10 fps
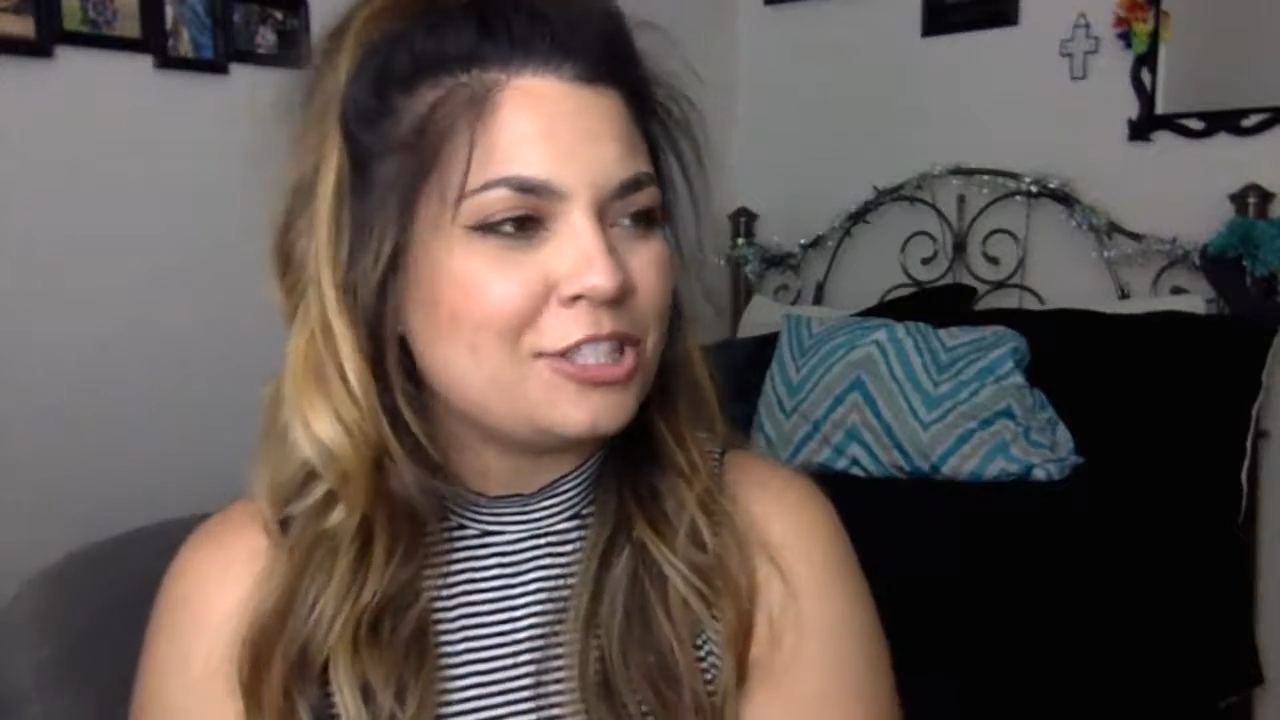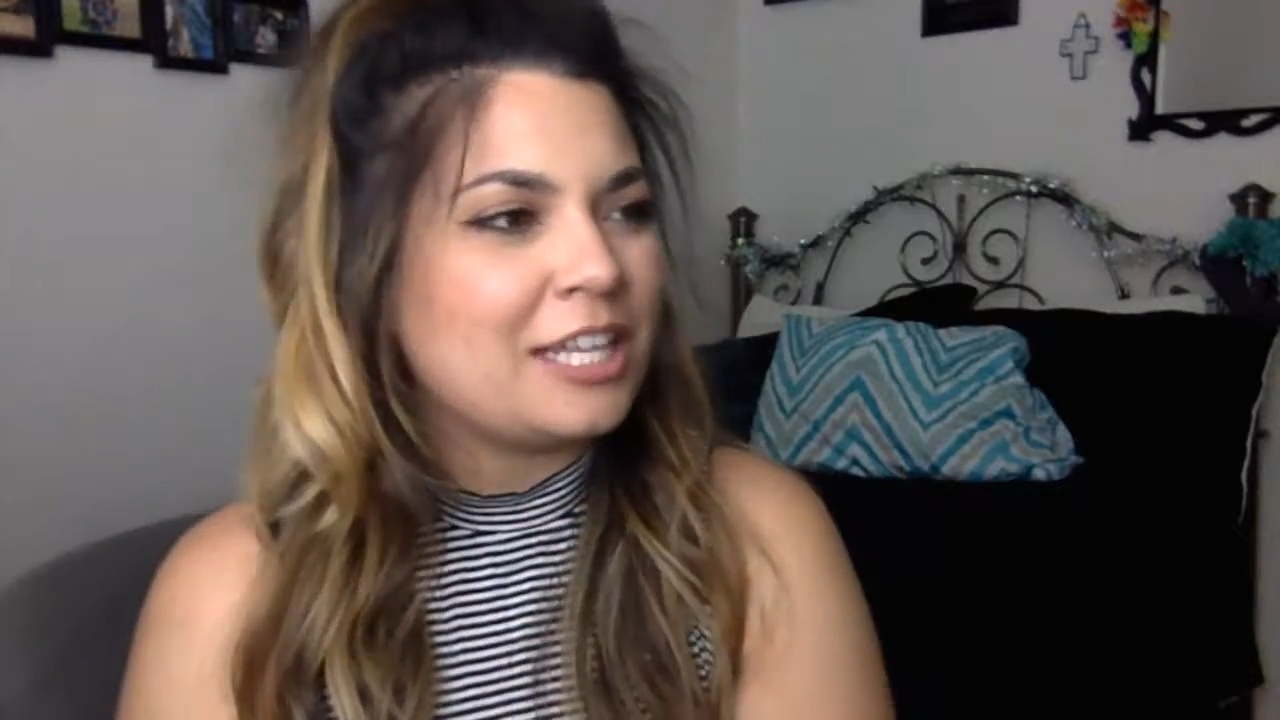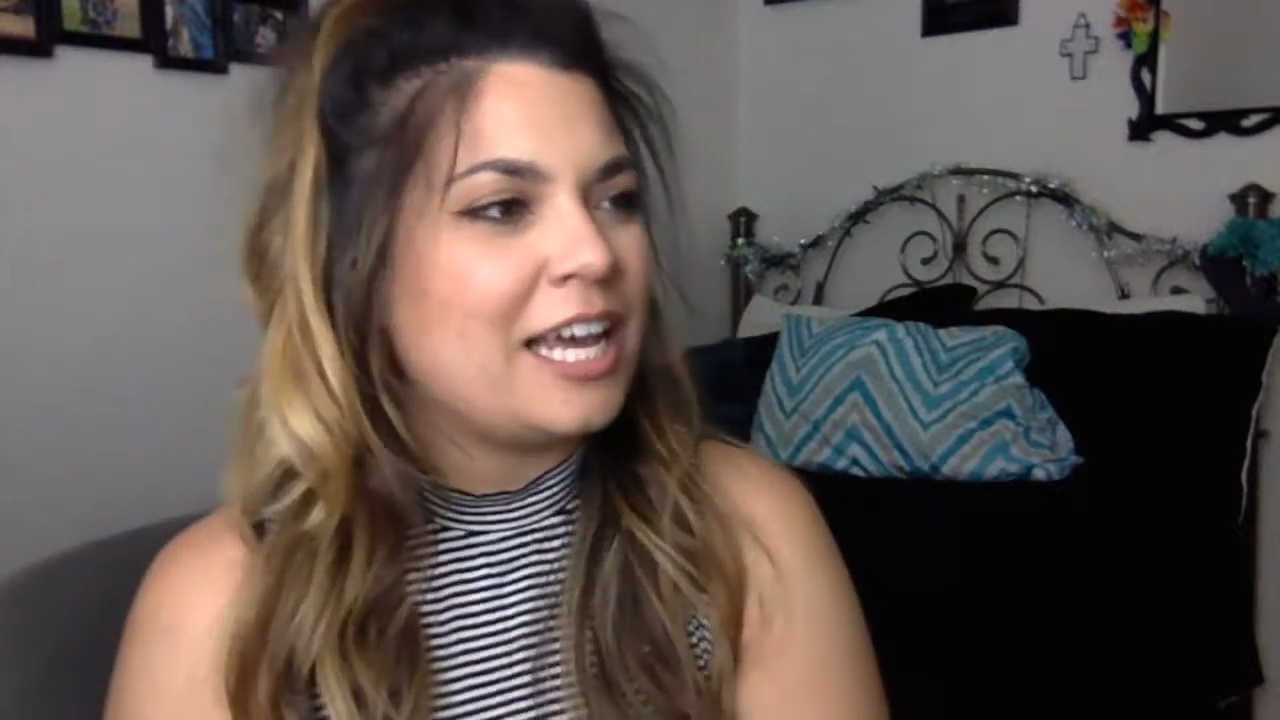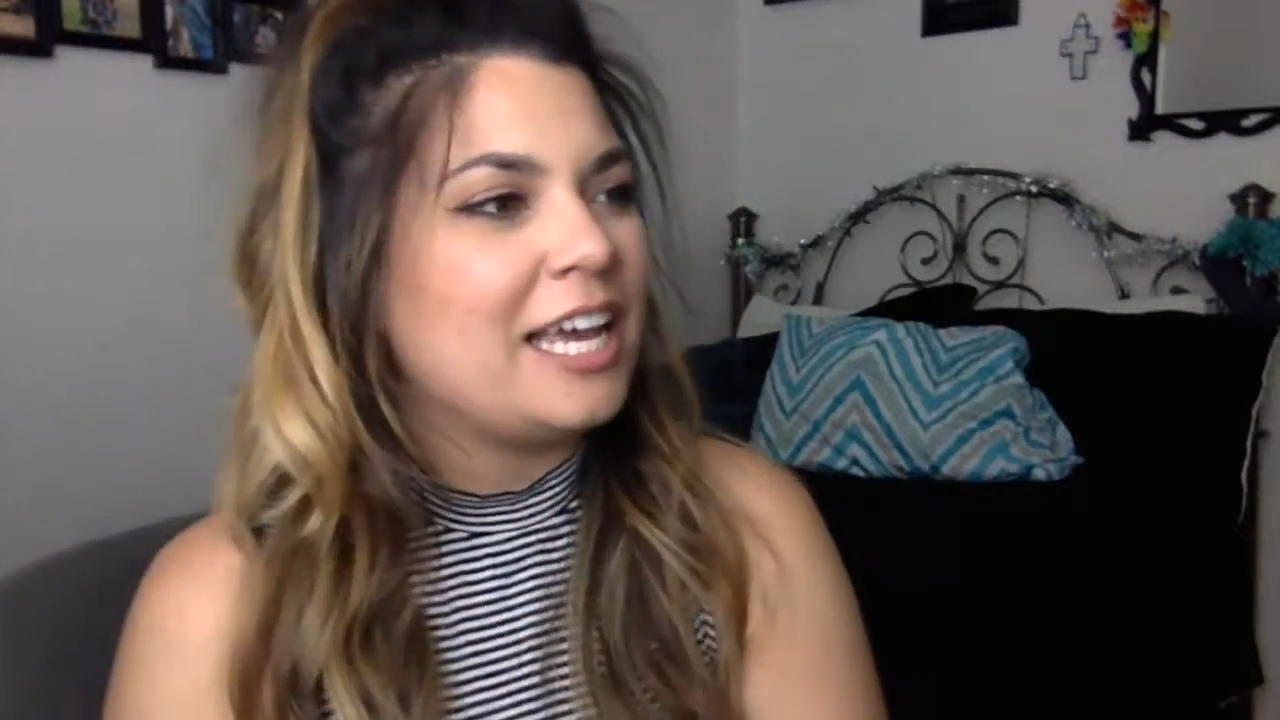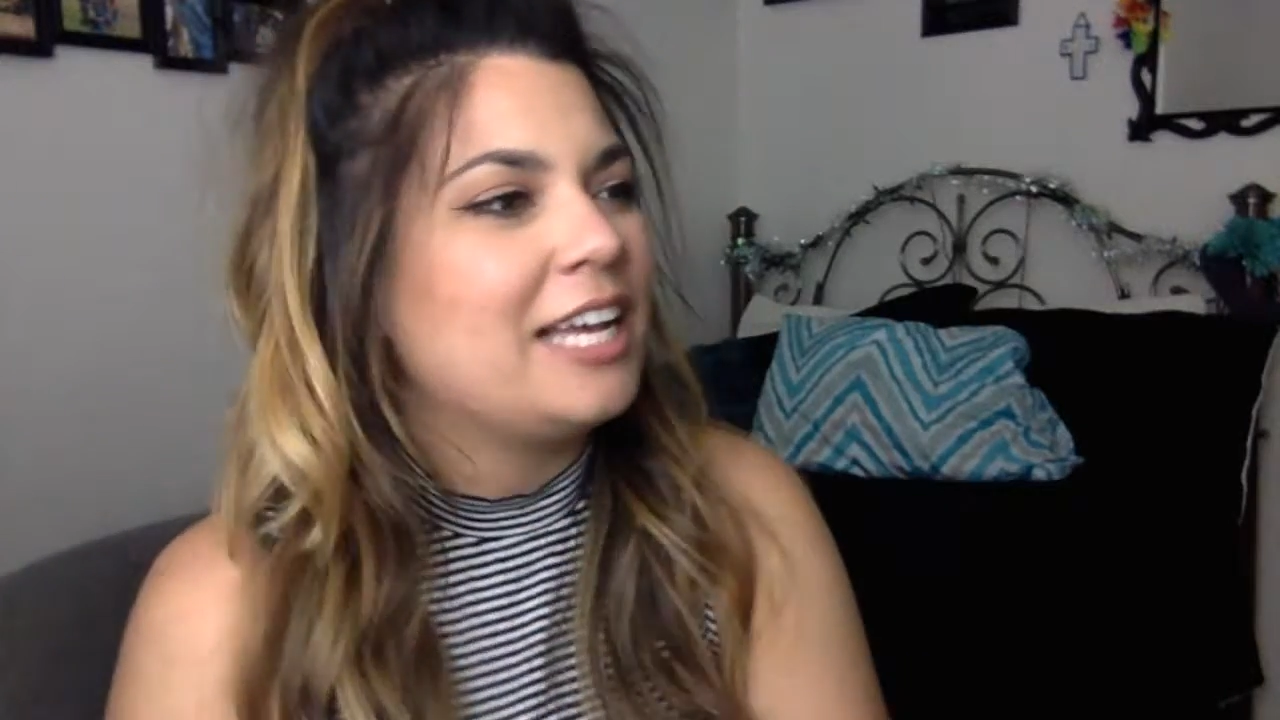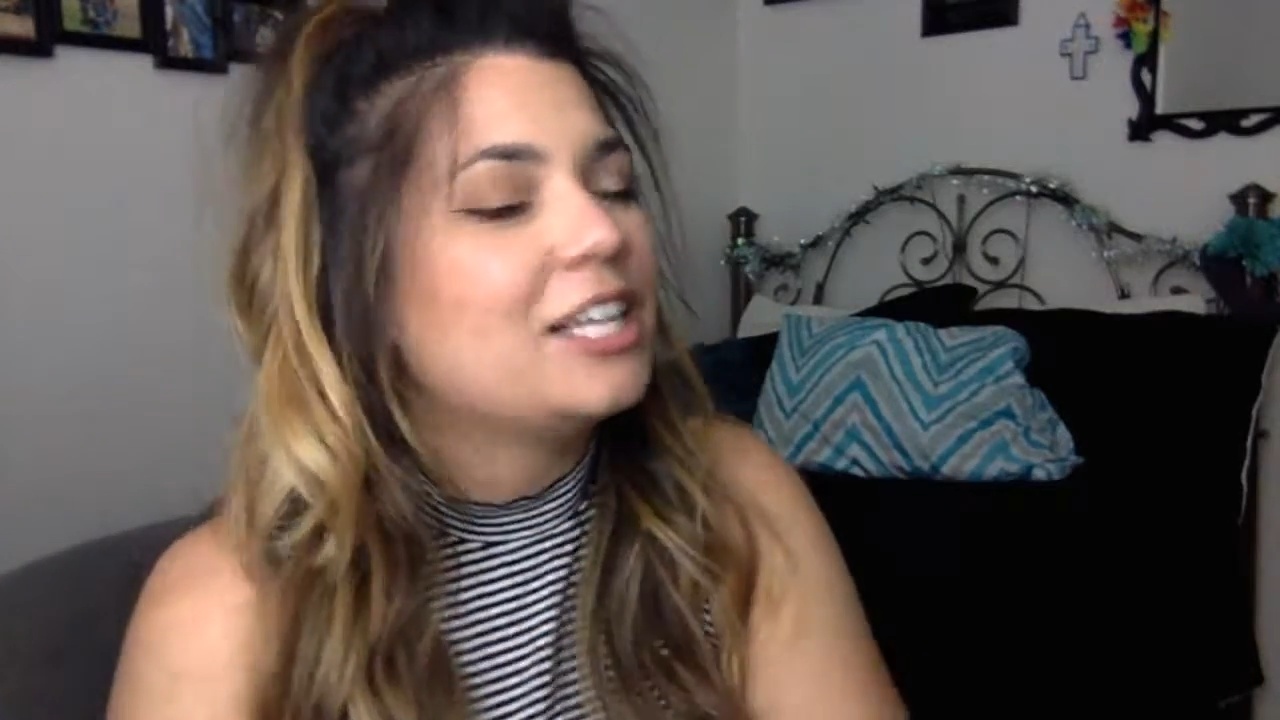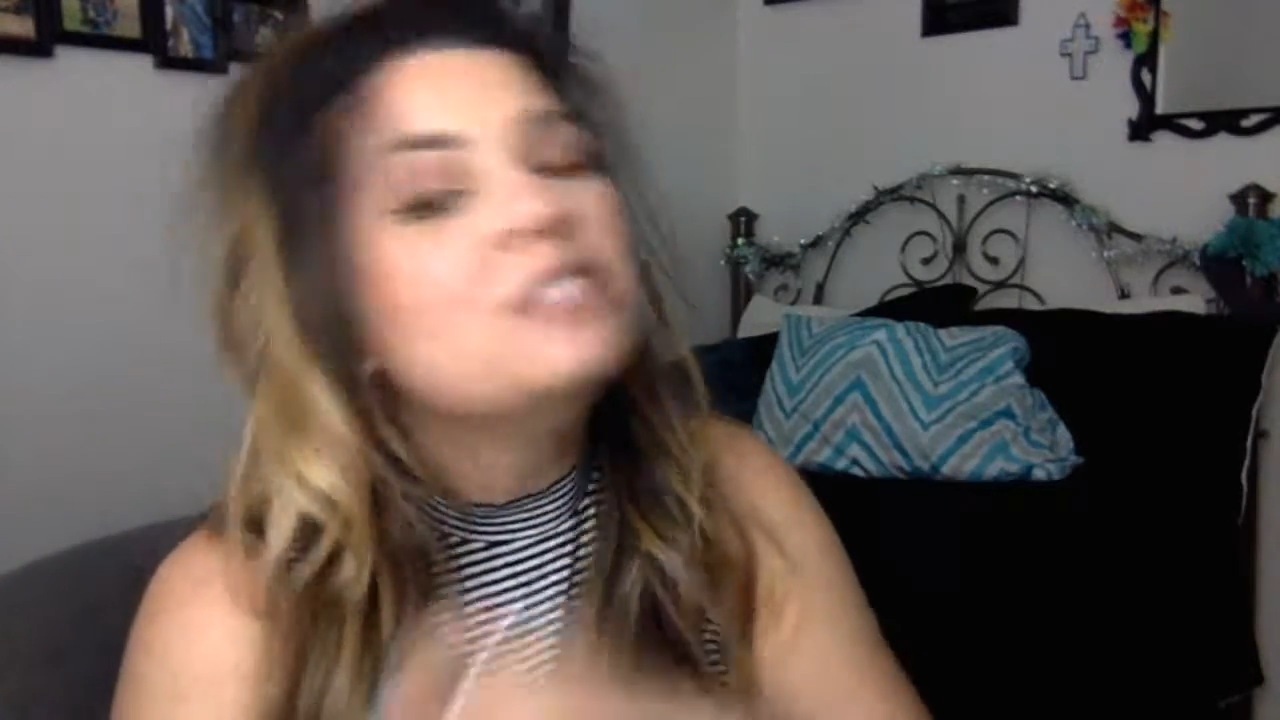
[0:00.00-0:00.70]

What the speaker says: like,